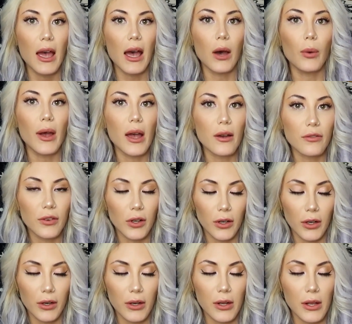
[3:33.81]

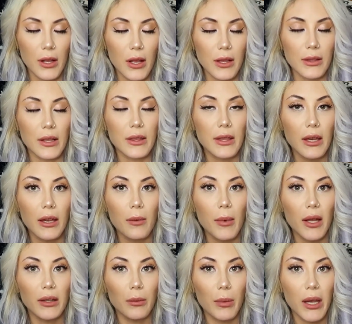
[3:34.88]
However, the thing
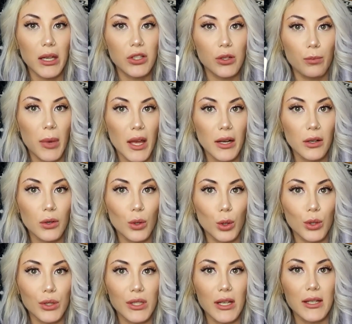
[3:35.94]
about the Page of
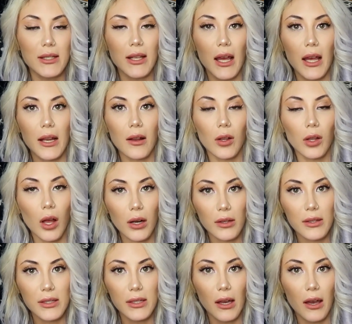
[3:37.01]
Pentacles is that a lot
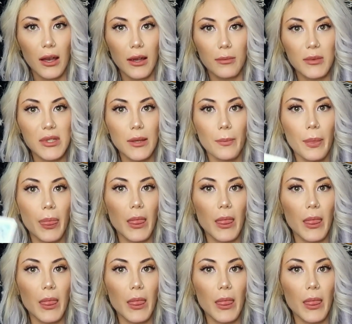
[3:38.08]
of the times